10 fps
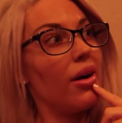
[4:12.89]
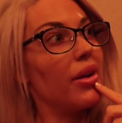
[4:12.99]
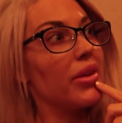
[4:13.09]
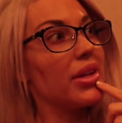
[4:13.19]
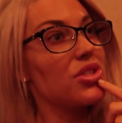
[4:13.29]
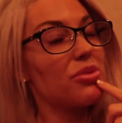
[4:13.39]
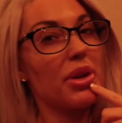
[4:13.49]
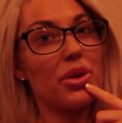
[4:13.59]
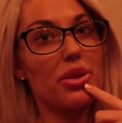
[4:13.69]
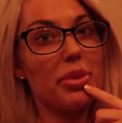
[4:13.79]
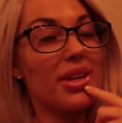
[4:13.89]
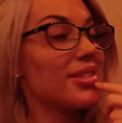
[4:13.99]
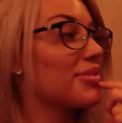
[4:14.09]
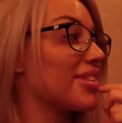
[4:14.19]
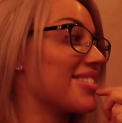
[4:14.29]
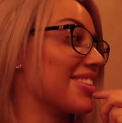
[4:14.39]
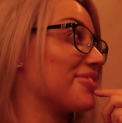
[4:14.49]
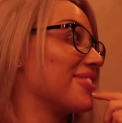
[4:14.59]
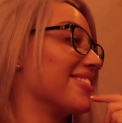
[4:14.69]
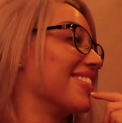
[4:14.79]
on the instrumental to be. It smells like
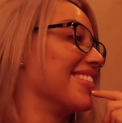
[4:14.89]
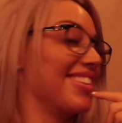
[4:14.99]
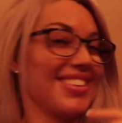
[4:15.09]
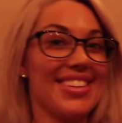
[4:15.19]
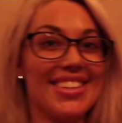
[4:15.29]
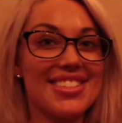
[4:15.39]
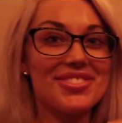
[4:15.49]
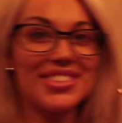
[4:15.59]
food in here. He just